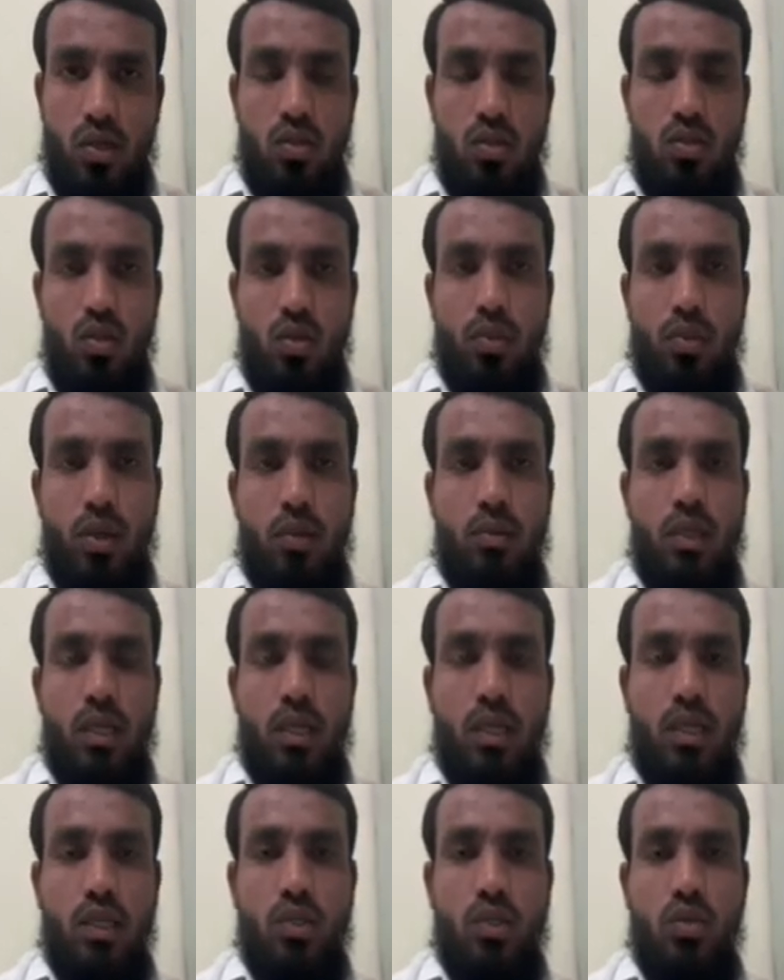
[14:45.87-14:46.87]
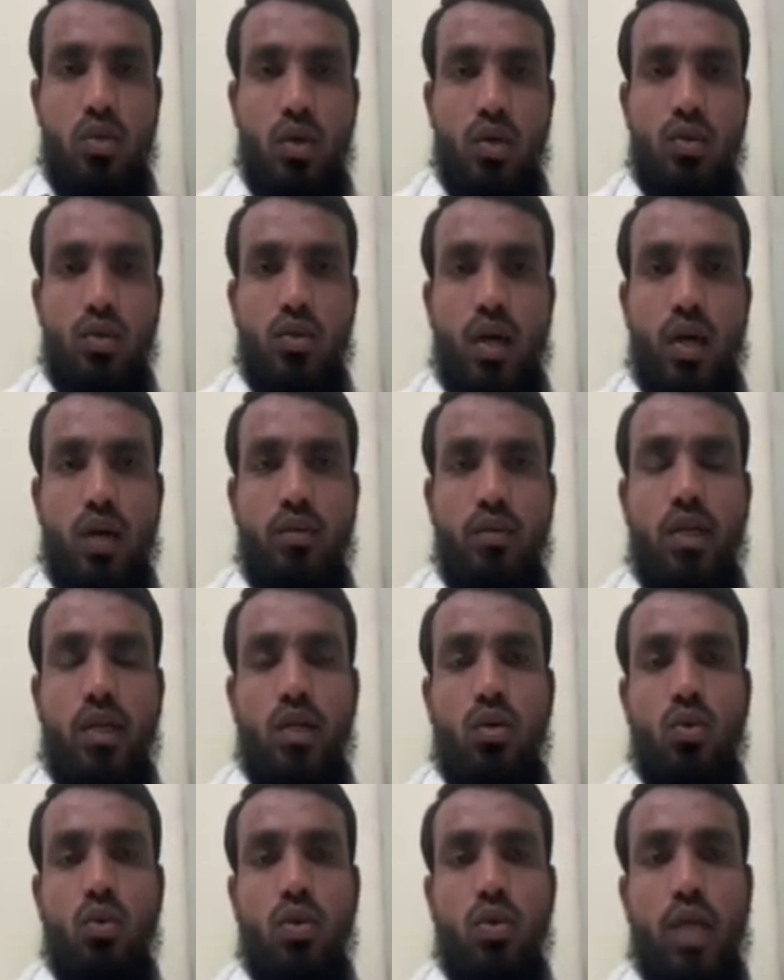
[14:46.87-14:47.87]
So permanent tissue also having
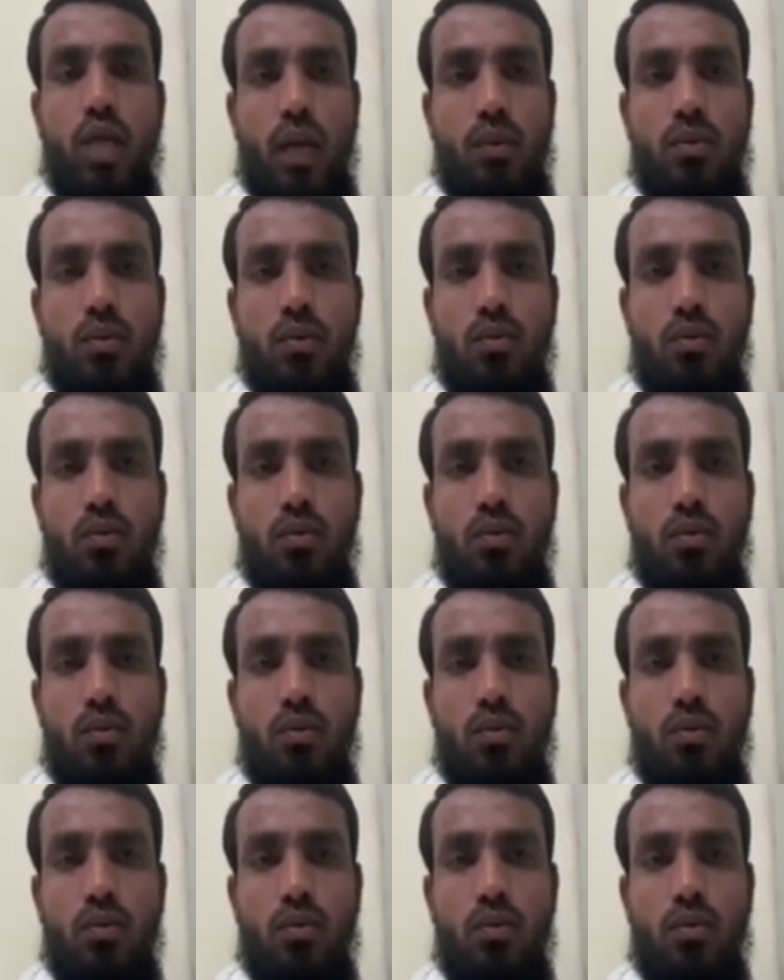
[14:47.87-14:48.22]
two types.